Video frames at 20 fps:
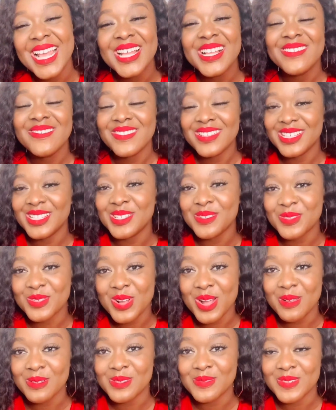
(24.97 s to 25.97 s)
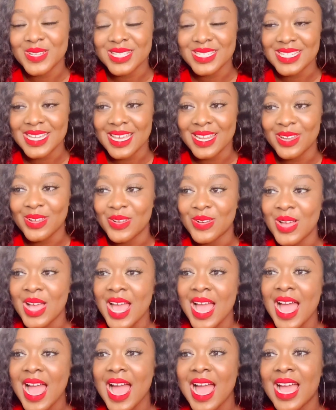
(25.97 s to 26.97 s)
Please subscribe to my channel
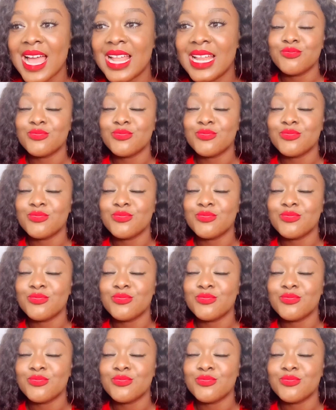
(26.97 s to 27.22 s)
and